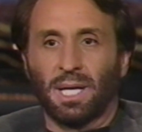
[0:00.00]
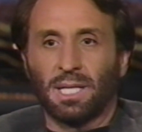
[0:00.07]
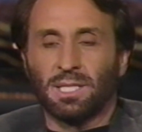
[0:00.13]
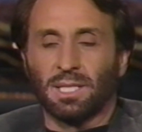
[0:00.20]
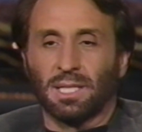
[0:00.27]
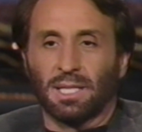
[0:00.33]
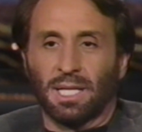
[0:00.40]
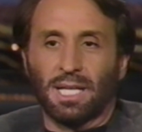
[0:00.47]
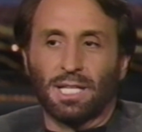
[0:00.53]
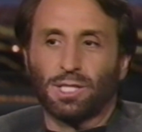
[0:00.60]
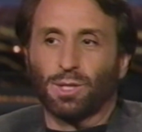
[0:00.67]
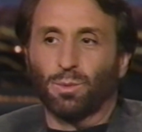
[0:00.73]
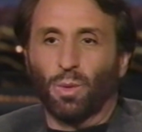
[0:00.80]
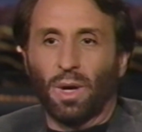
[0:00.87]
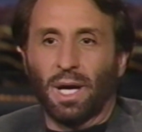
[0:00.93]
boxing. And I
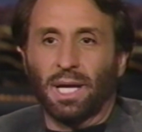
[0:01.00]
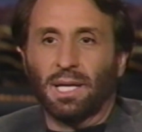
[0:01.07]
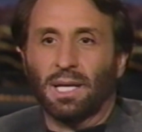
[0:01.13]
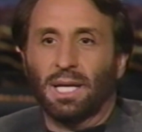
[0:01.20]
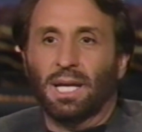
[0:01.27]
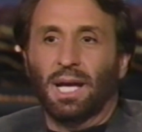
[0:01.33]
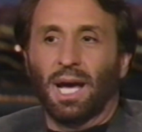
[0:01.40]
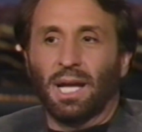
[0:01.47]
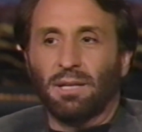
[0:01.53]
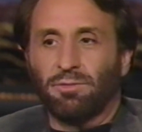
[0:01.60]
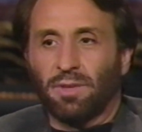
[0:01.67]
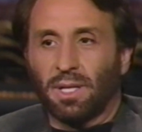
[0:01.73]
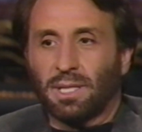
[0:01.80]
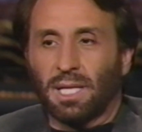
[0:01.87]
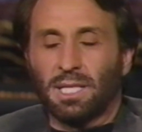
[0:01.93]
asked him why, and he
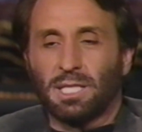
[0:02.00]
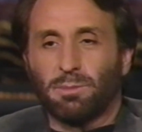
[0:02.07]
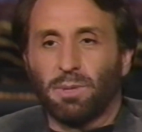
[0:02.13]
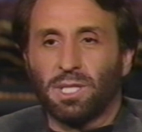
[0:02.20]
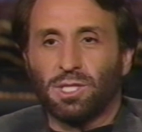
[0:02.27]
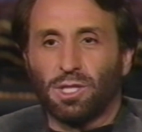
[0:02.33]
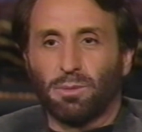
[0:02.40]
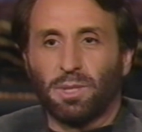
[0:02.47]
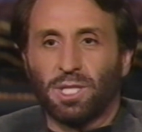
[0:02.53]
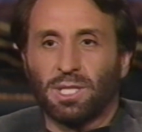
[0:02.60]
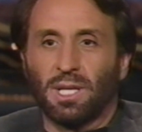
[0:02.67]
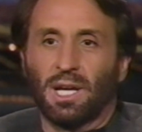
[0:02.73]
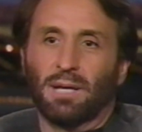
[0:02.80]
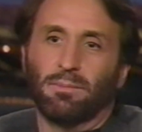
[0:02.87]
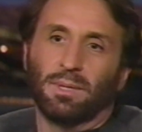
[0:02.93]
felt that he spent so much
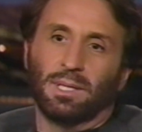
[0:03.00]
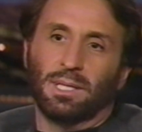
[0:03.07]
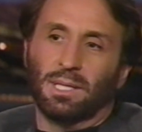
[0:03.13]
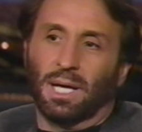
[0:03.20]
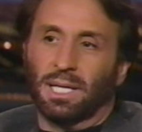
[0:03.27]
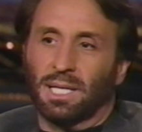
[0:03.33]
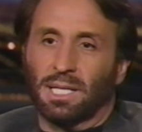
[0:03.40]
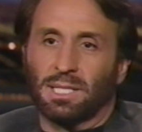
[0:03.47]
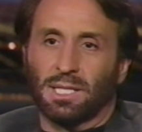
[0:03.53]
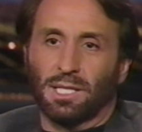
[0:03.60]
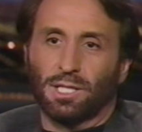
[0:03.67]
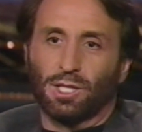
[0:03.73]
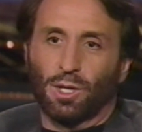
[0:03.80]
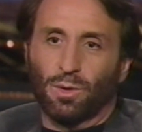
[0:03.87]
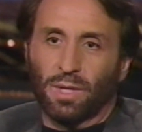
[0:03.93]
time, in, I guess, in
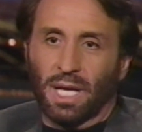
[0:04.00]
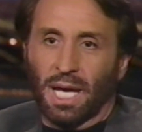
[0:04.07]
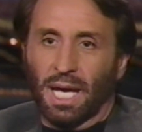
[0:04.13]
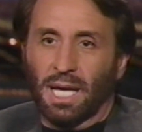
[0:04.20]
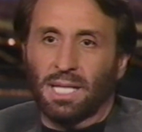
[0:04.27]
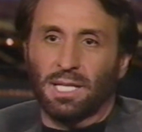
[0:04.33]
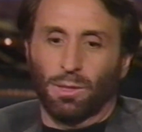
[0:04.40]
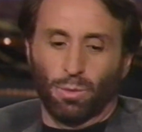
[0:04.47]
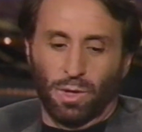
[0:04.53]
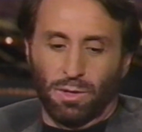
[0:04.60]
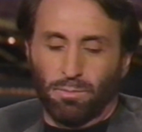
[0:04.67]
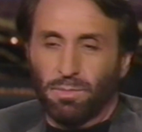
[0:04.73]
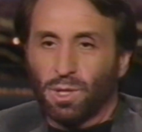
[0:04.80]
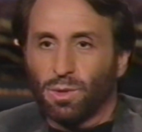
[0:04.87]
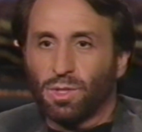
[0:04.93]
his own head and
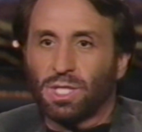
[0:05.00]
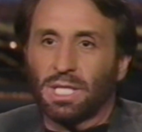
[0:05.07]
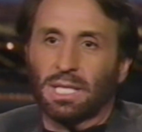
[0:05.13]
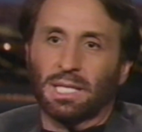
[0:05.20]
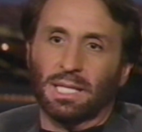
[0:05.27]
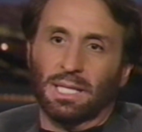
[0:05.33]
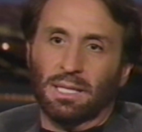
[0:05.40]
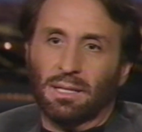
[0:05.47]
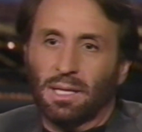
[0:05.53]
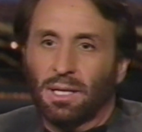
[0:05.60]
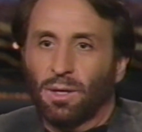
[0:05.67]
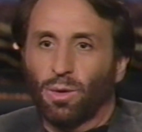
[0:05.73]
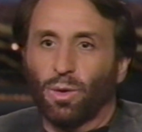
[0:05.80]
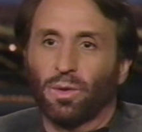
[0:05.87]
with music and right.